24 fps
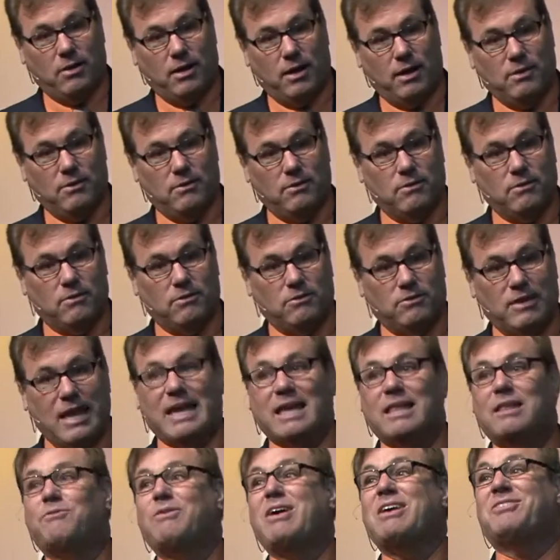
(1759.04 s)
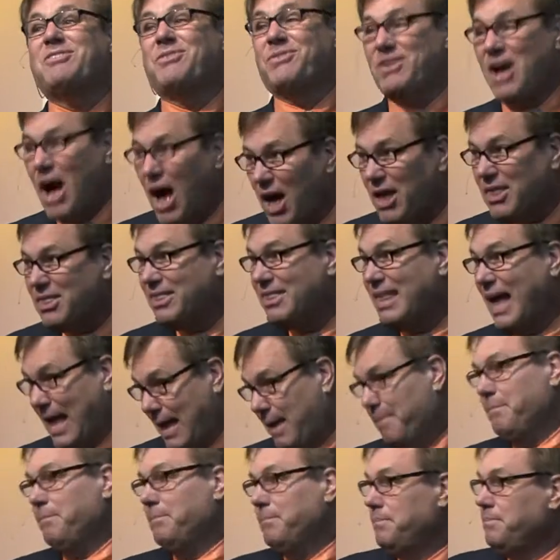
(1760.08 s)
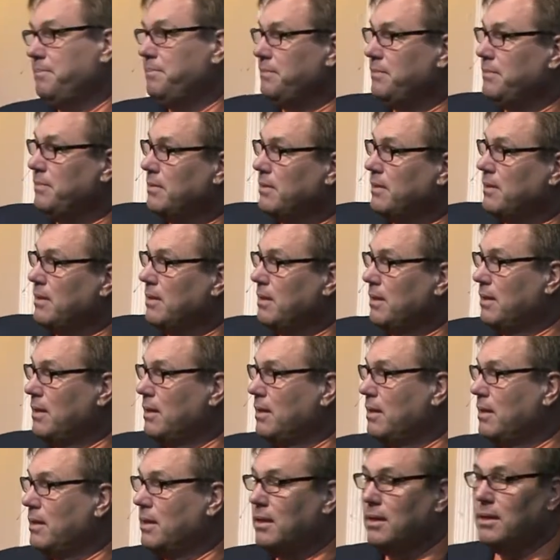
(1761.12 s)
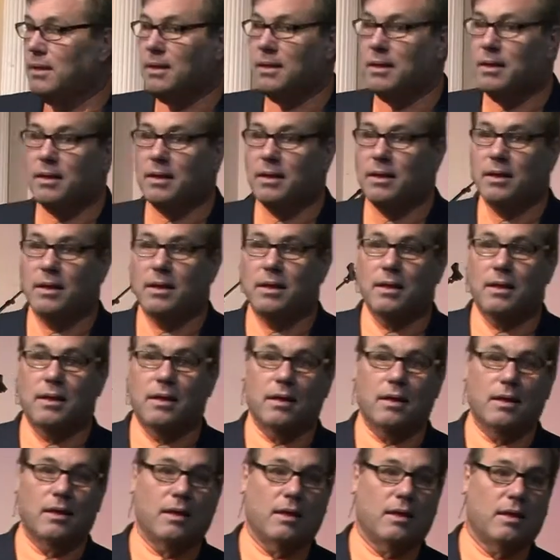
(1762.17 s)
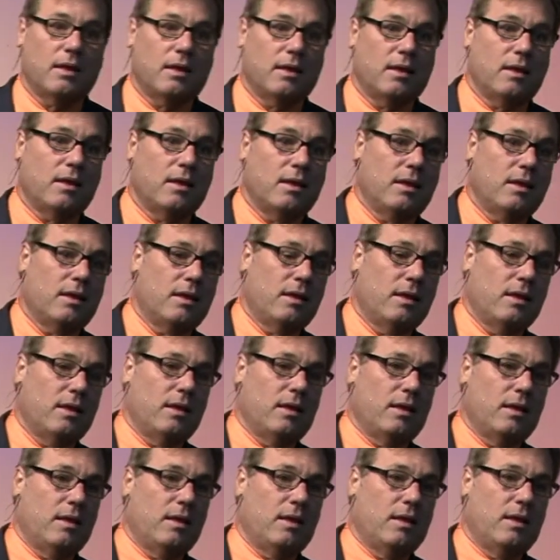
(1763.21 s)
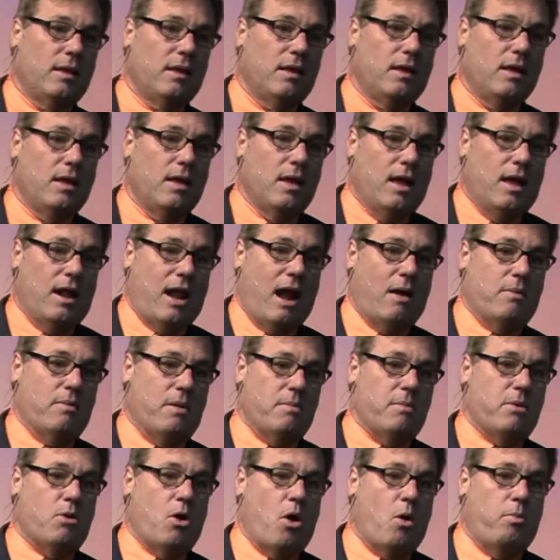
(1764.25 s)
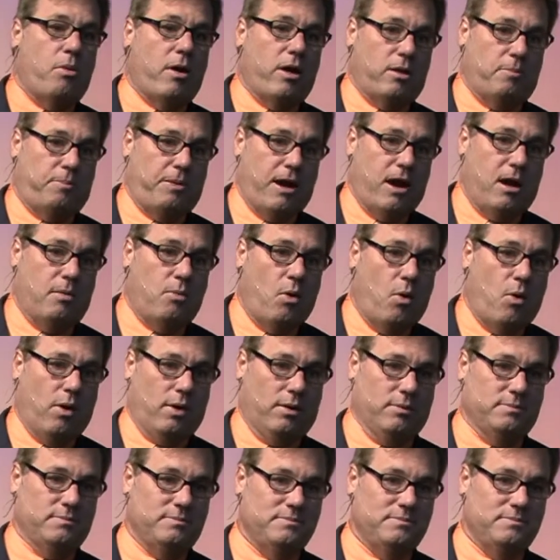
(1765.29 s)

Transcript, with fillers: and seeking the face of God time. Amen. Amen, amen, amen. And I remember old Brother Paramore.